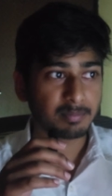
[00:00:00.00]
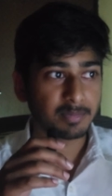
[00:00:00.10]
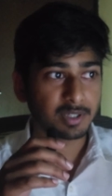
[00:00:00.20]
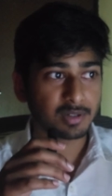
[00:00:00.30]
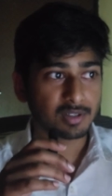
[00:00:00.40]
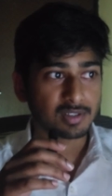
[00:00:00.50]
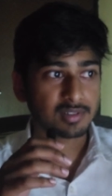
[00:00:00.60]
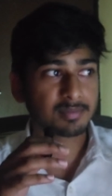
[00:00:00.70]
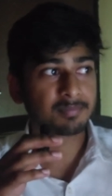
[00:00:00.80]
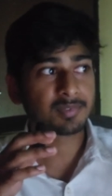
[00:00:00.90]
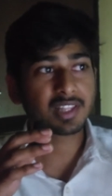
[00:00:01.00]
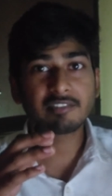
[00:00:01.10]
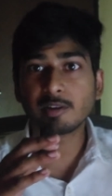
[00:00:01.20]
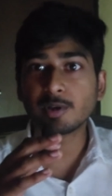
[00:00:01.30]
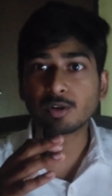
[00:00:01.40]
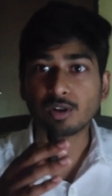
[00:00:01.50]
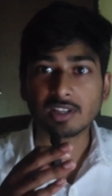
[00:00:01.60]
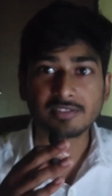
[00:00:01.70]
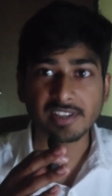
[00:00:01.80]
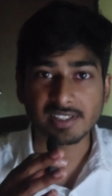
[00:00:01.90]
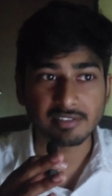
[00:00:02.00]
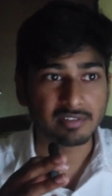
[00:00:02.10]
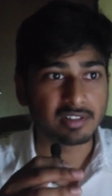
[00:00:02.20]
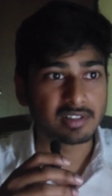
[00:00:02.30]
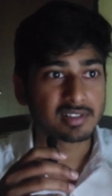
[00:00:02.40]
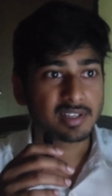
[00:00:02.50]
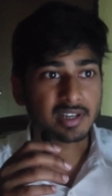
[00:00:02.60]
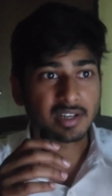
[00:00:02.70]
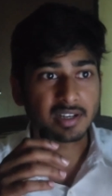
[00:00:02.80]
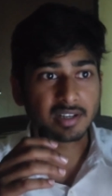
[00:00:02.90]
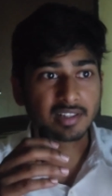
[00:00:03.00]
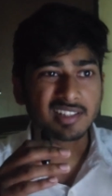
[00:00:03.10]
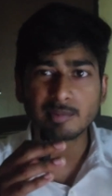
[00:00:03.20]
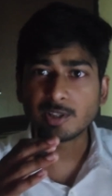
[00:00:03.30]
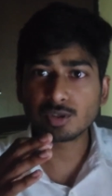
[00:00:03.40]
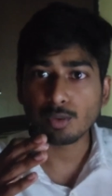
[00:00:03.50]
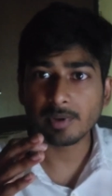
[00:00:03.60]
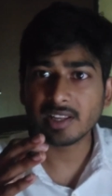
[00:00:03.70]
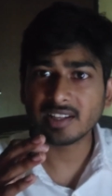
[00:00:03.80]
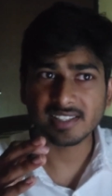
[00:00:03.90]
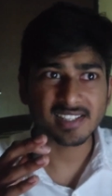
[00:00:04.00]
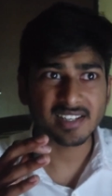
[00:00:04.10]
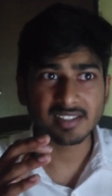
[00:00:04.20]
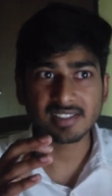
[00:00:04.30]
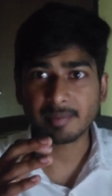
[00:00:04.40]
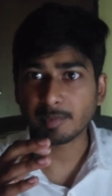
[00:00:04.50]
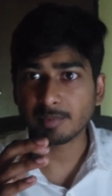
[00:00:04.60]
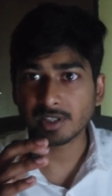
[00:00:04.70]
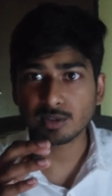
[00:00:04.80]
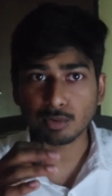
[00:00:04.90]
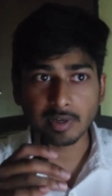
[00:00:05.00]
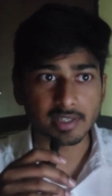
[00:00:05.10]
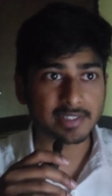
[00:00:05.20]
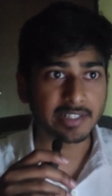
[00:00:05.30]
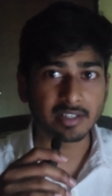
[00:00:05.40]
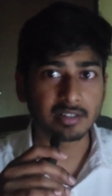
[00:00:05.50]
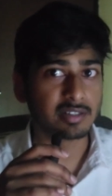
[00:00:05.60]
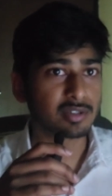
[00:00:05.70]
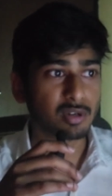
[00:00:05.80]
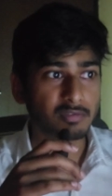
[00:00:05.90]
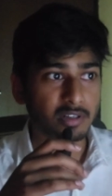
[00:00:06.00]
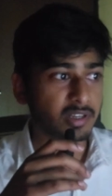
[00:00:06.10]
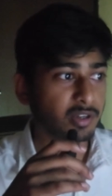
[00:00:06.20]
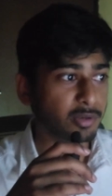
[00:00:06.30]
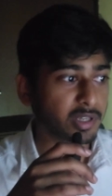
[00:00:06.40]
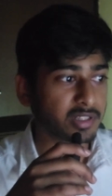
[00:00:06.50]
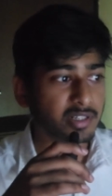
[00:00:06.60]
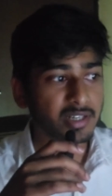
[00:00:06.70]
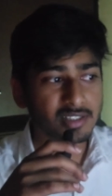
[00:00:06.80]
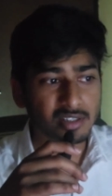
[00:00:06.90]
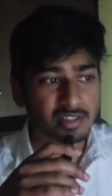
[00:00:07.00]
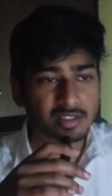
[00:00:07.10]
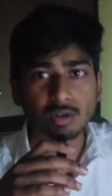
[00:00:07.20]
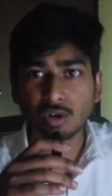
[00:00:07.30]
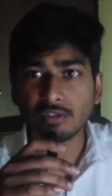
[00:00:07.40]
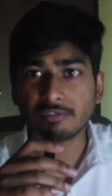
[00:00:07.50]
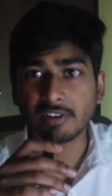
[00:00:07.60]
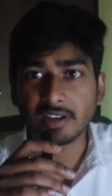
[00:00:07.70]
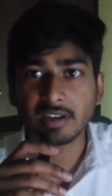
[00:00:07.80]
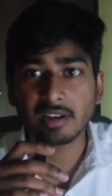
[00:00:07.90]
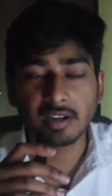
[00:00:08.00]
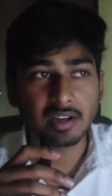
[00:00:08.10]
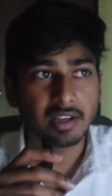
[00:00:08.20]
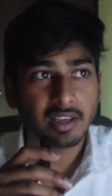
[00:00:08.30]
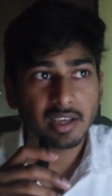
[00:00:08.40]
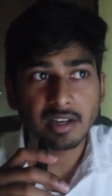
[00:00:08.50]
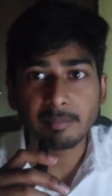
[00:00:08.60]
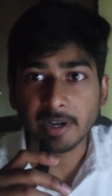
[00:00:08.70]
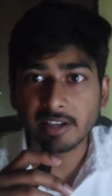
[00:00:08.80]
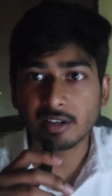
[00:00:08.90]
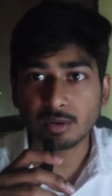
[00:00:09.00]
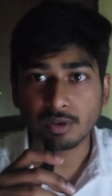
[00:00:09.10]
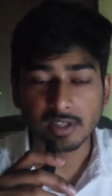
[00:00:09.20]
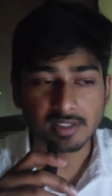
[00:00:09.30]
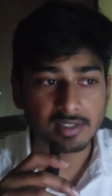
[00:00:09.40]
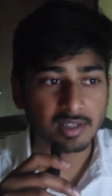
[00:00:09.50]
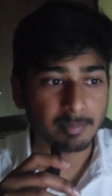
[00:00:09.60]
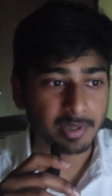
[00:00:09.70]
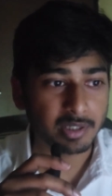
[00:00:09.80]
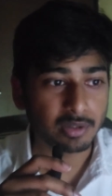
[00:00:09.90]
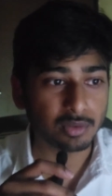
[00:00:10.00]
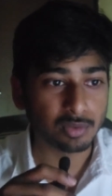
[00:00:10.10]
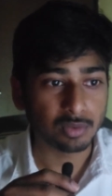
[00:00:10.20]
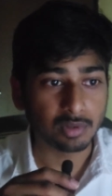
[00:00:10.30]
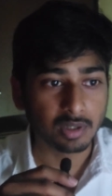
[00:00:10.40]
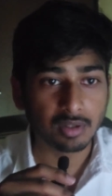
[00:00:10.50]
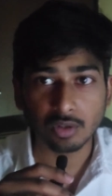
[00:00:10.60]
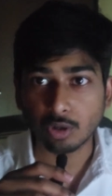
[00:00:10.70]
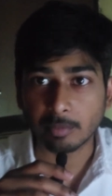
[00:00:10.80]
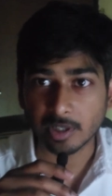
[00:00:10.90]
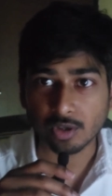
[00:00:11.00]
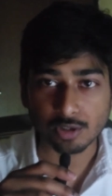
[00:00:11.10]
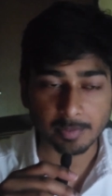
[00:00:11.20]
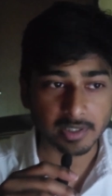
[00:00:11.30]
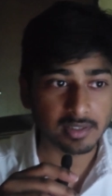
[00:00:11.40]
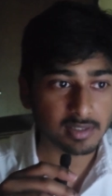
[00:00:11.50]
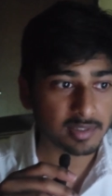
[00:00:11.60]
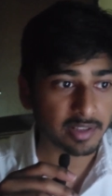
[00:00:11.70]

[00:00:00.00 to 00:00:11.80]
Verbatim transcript: because there will be college festivals and there will be so many residents, M B B S students, interns all working together. It's it's a lot of fun in medical colleges compared to corporate hospitals,